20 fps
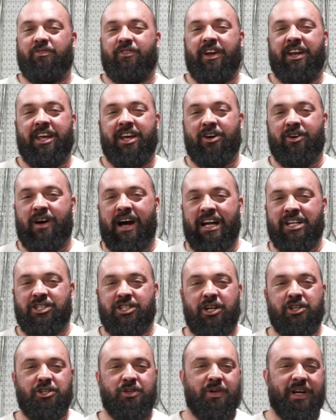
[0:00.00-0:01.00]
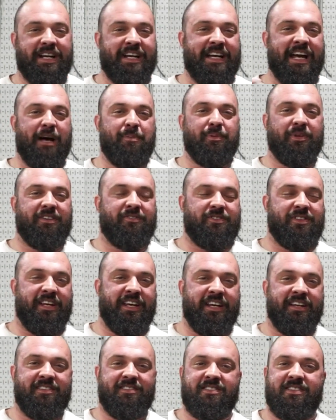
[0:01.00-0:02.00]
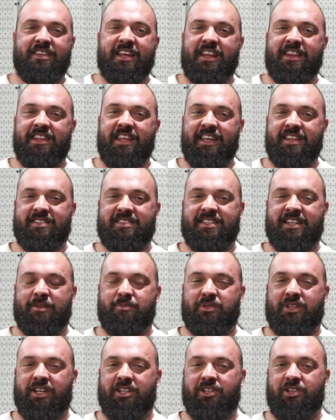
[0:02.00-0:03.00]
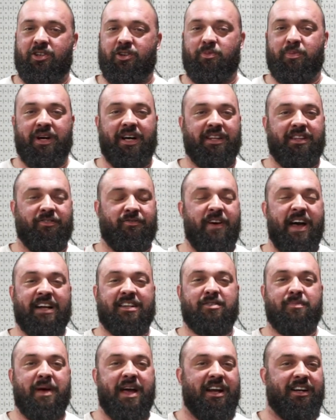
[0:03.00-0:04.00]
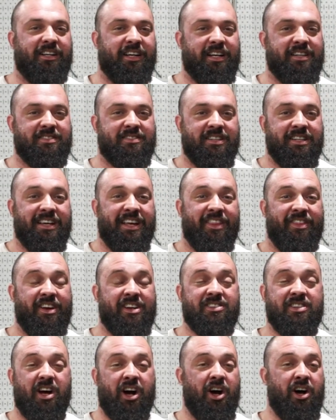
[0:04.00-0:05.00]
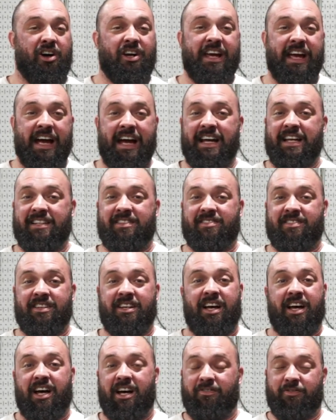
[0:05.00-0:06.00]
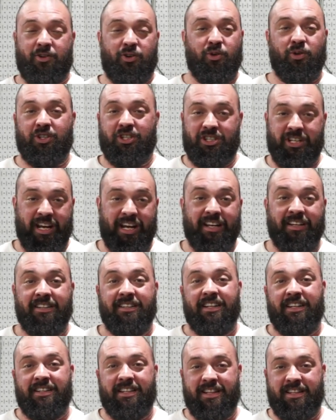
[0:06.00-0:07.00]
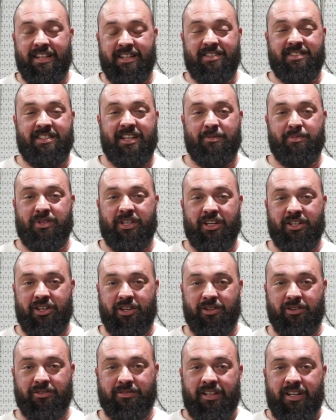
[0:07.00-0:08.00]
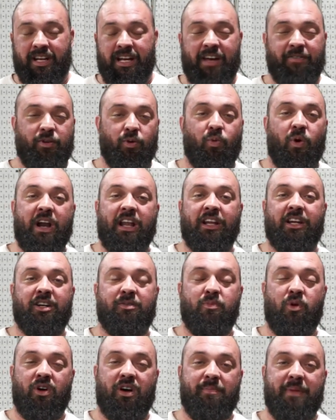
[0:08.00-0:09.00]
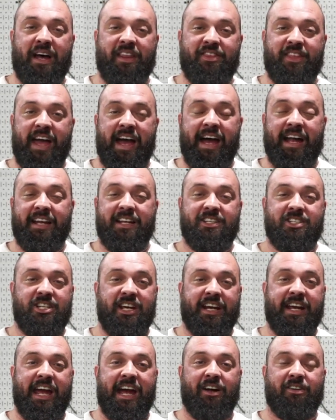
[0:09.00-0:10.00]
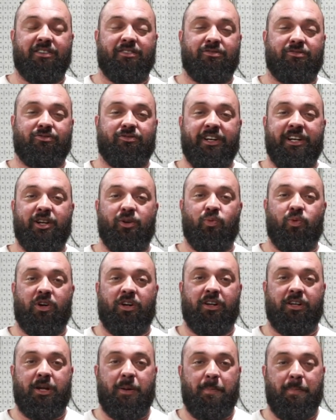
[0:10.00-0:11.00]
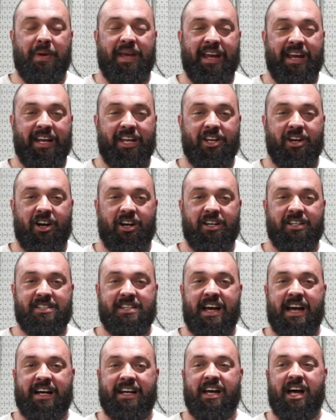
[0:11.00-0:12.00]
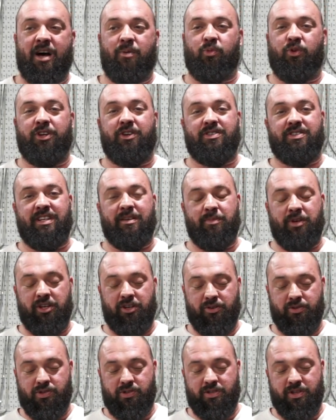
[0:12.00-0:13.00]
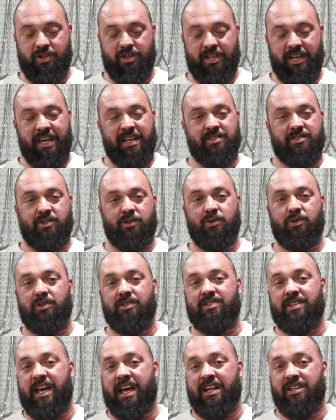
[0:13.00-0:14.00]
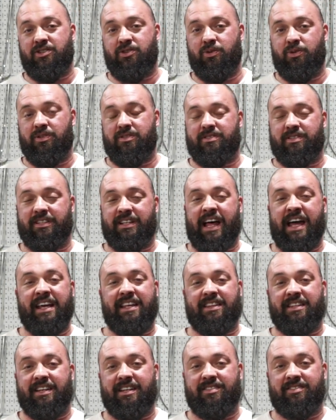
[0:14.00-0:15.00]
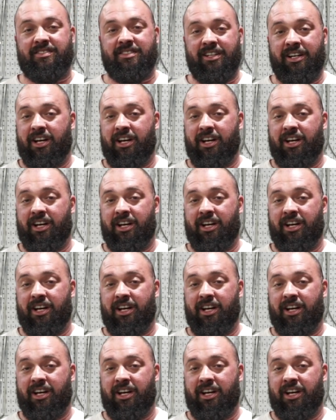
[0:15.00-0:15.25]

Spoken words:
video, I showed you a couple of things that these tips can do, but the fact of the matter is, there's all kinds of cool shit that these tips can do. If you wanna learn more about that, check out realworldpdr.com, where you see me use these tools and tools like this